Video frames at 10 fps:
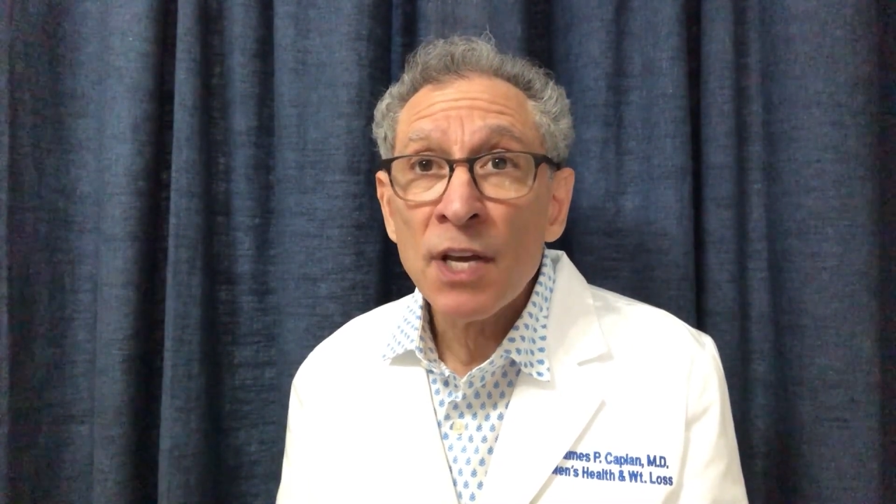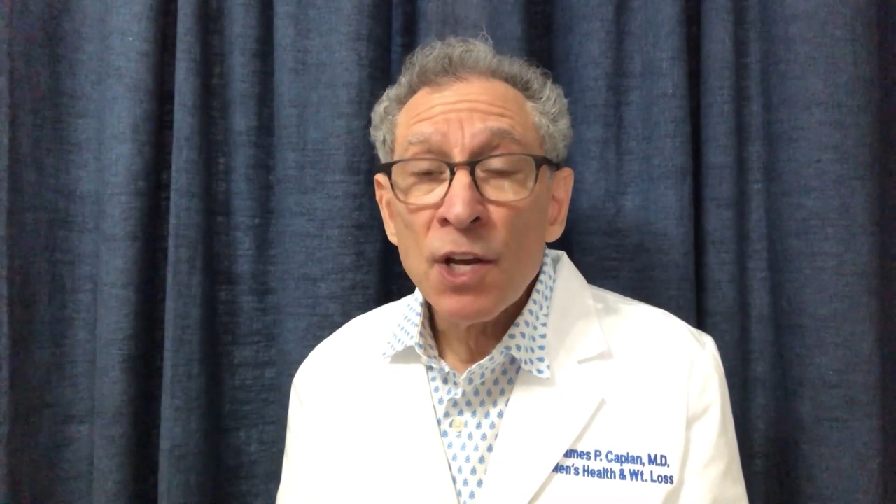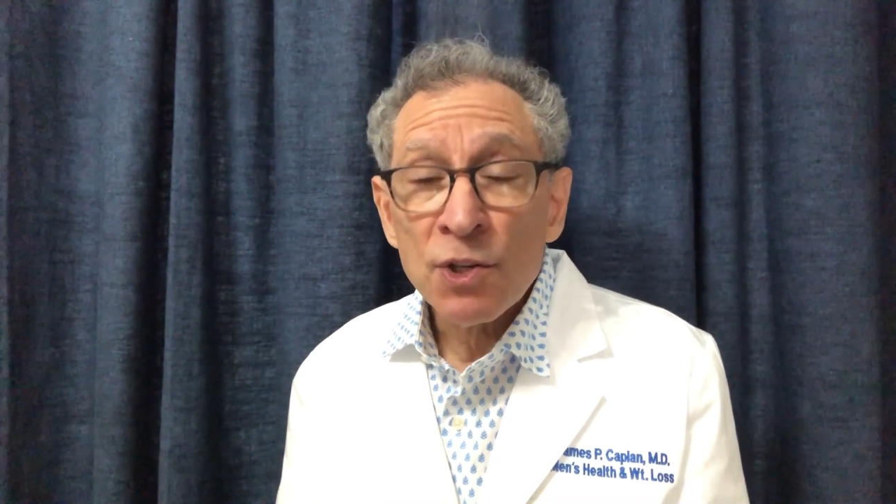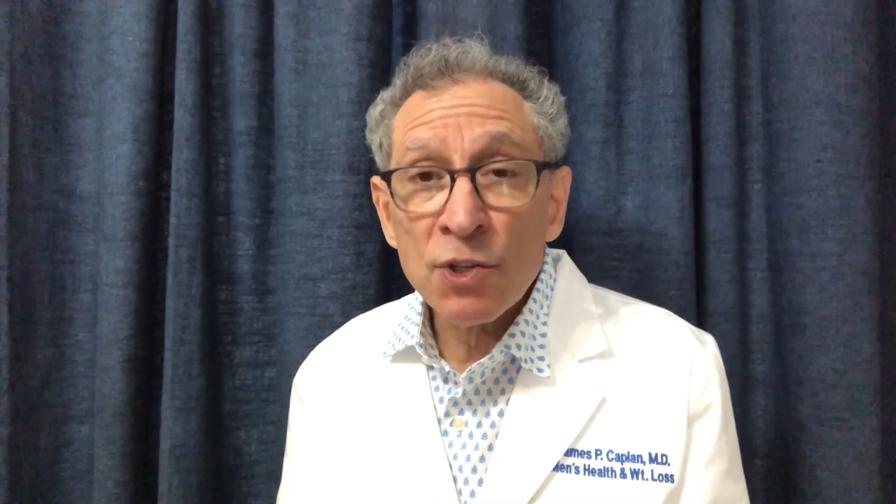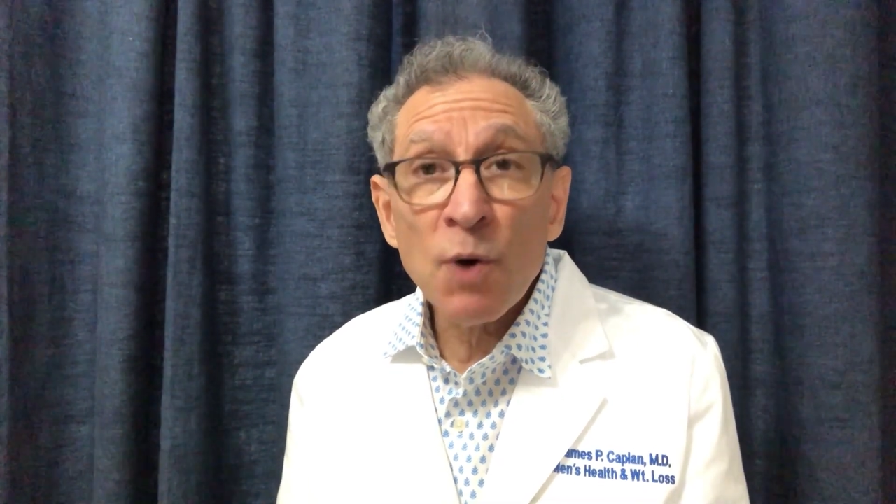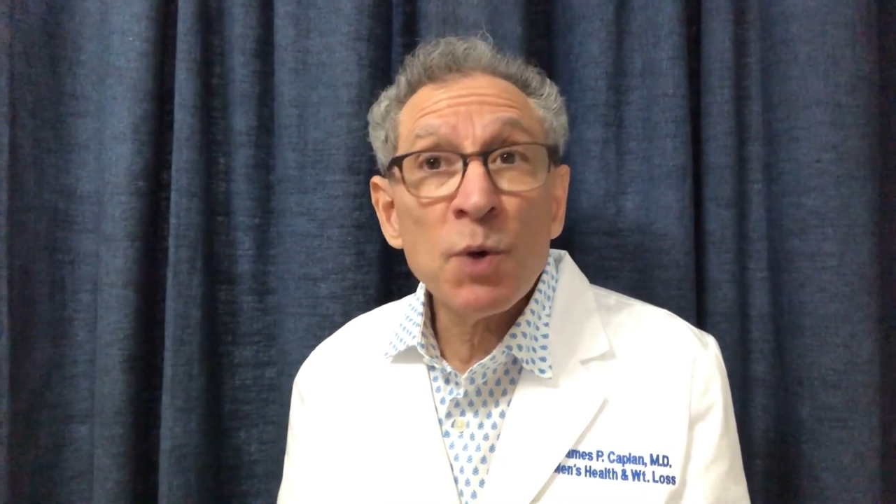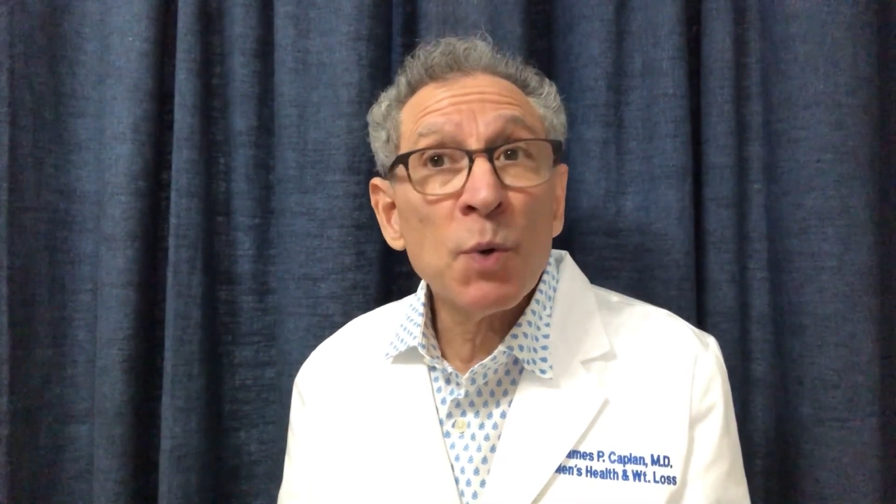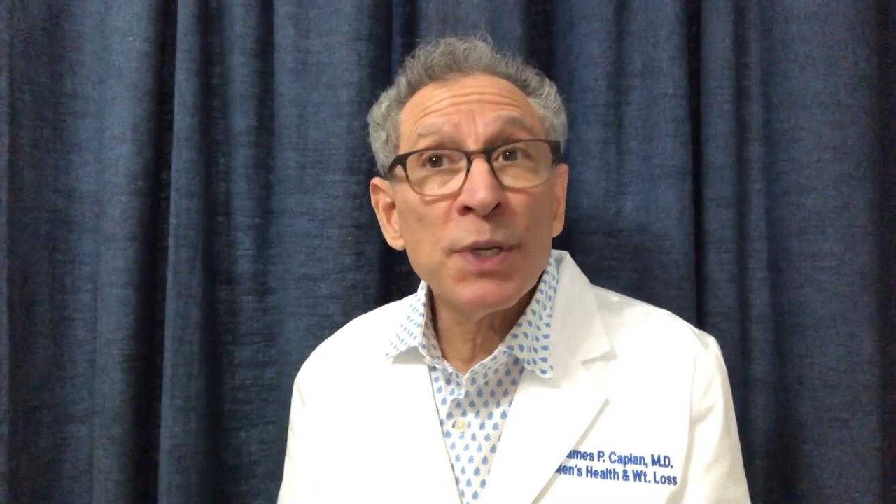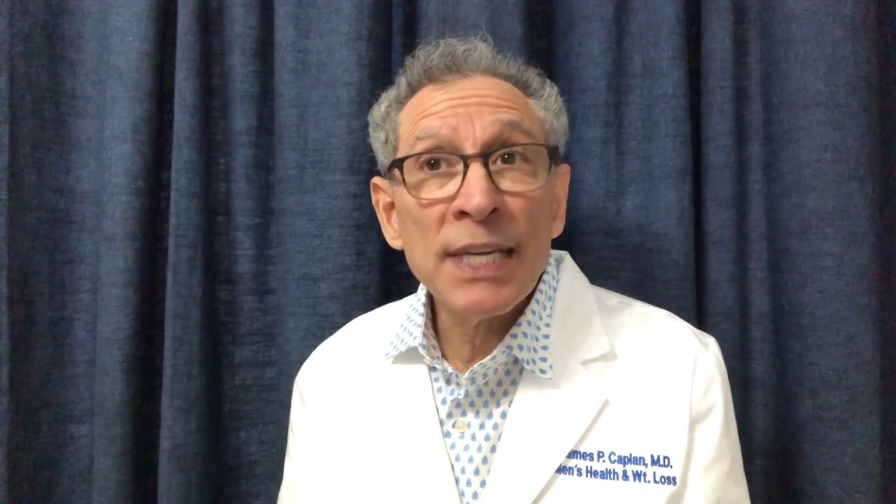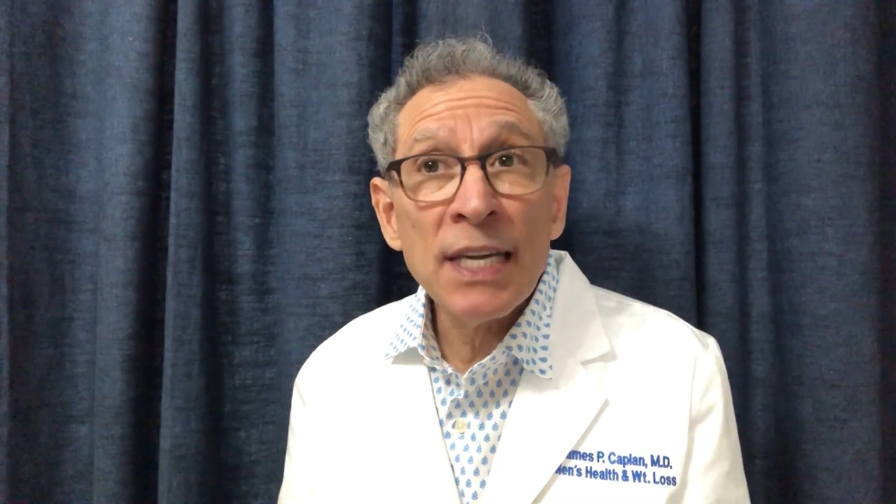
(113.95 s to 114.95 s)
so you
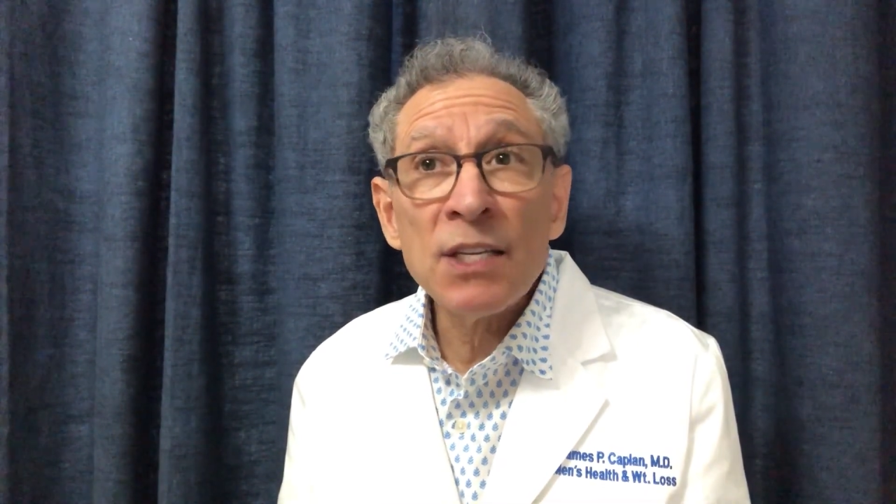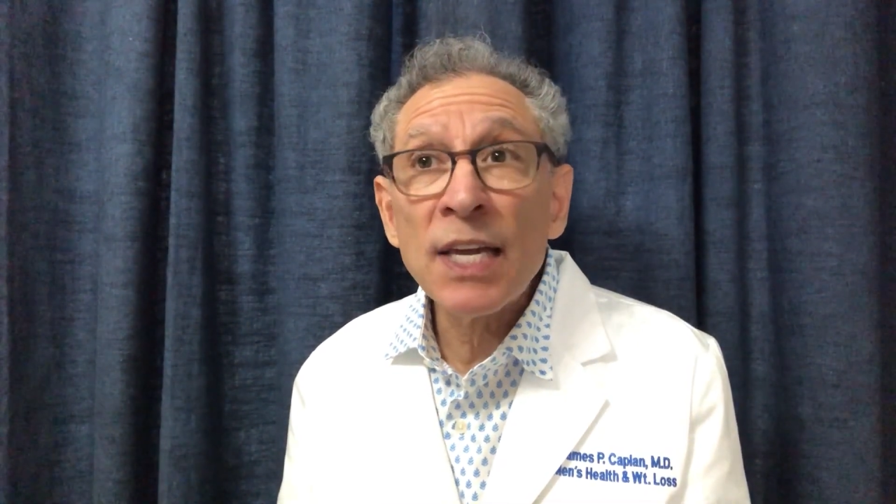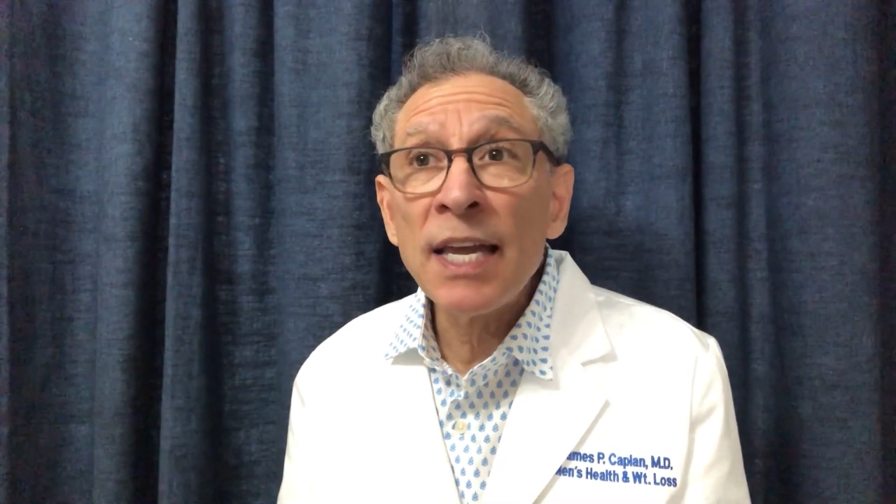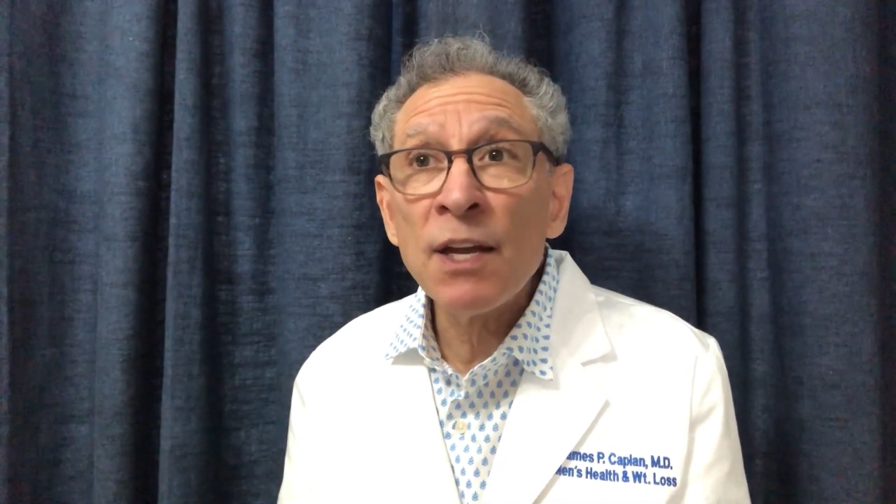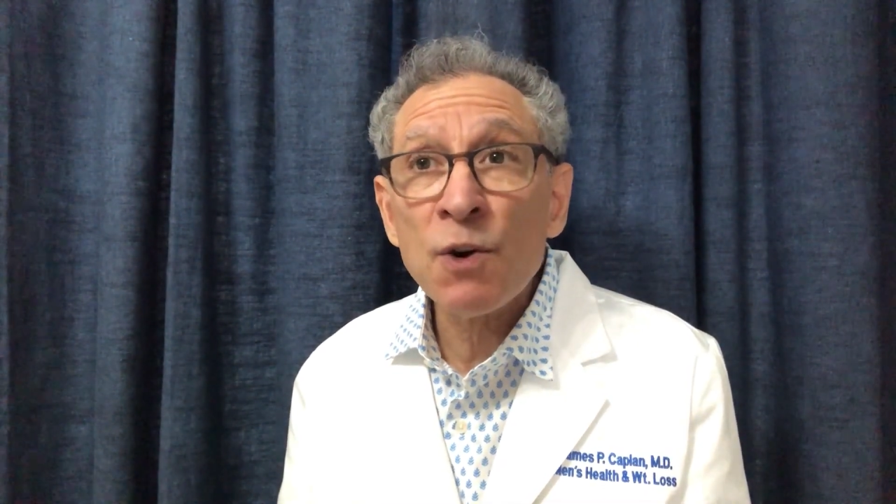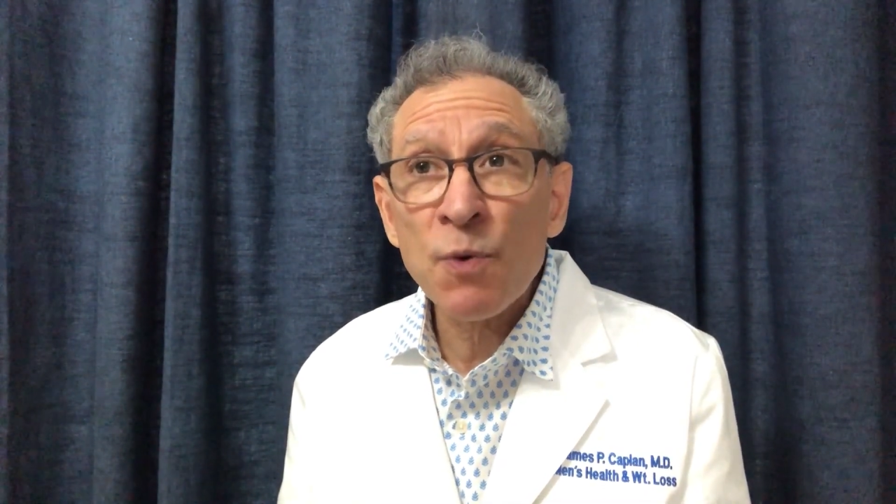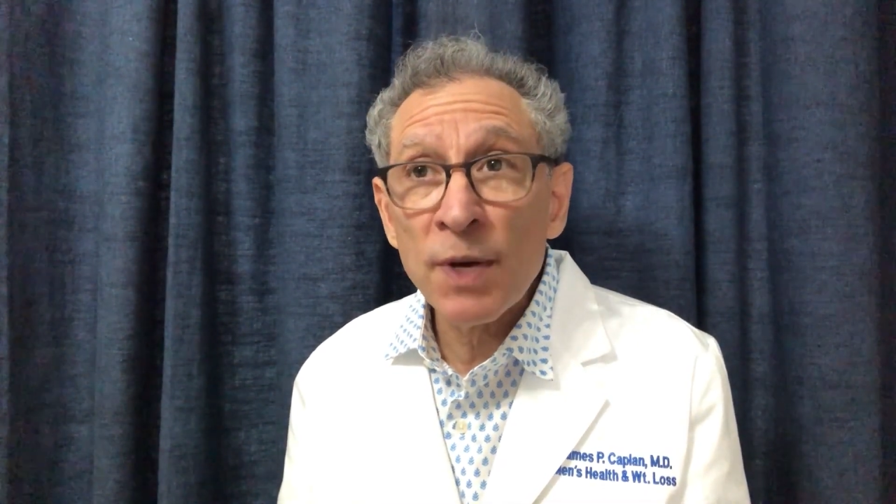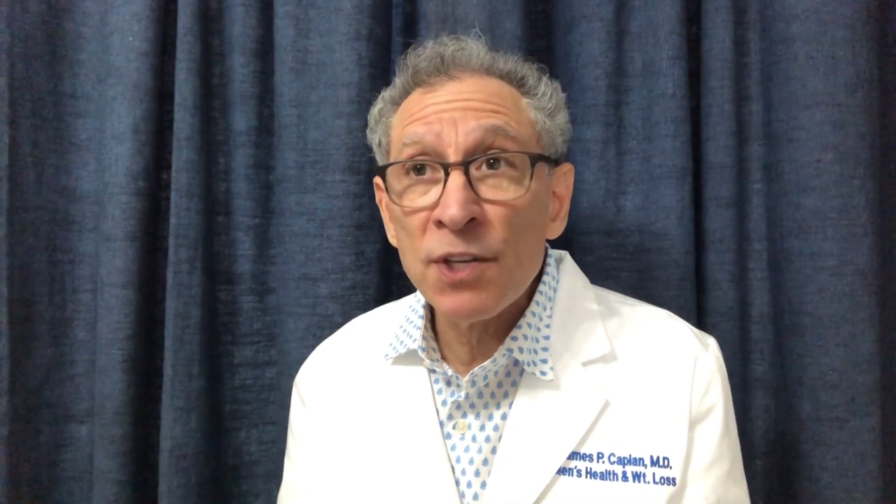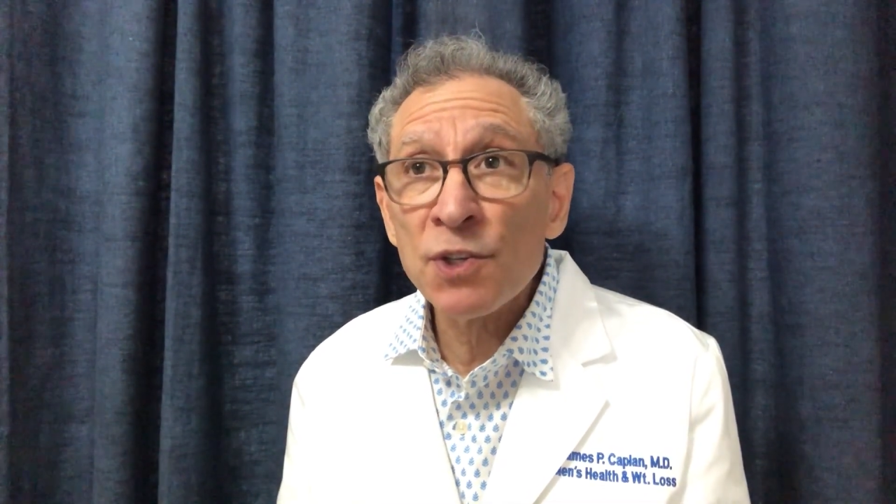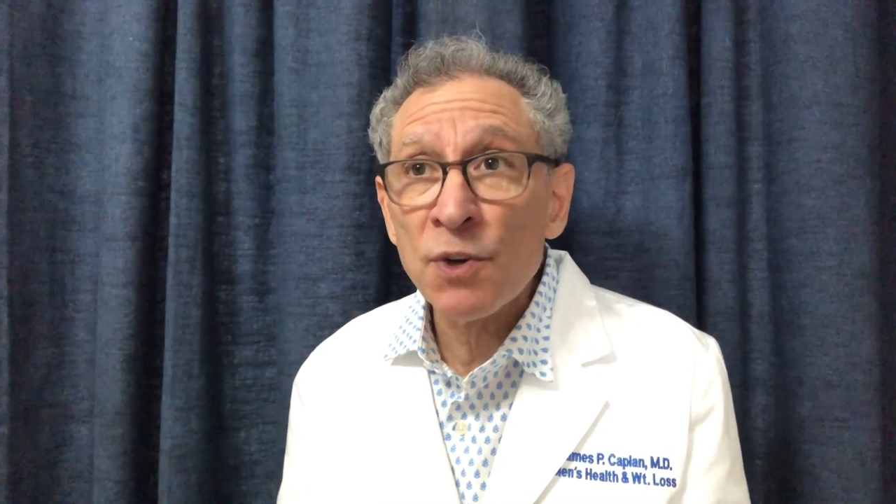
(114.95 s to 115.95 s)
will need to
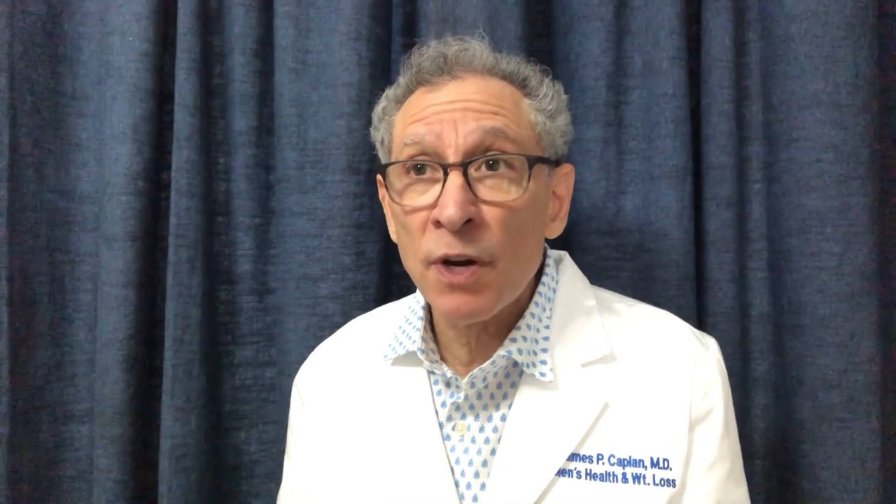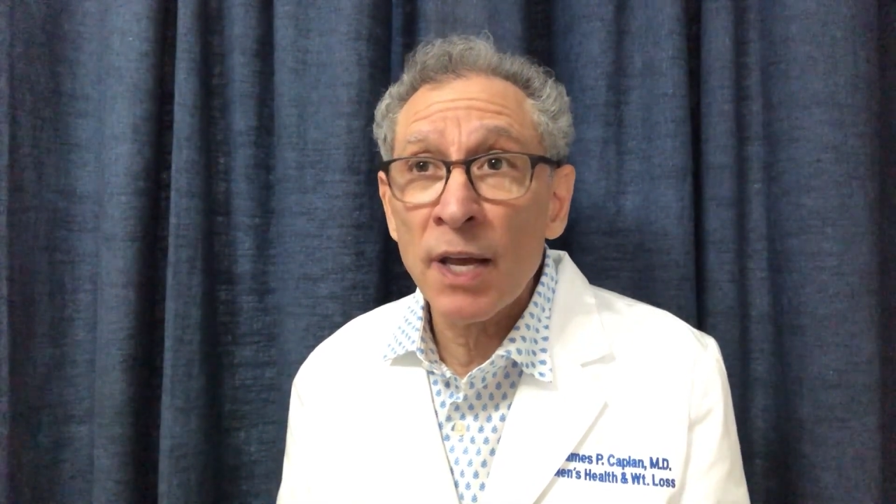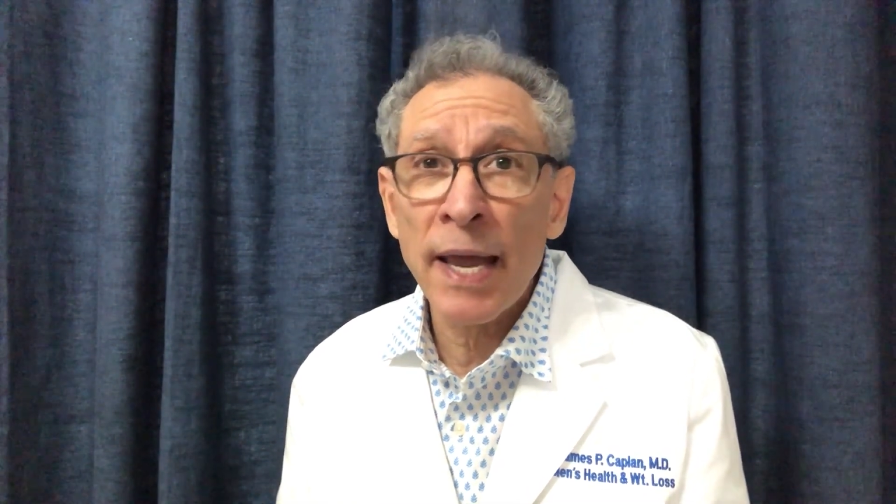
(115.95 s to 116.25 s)
increase your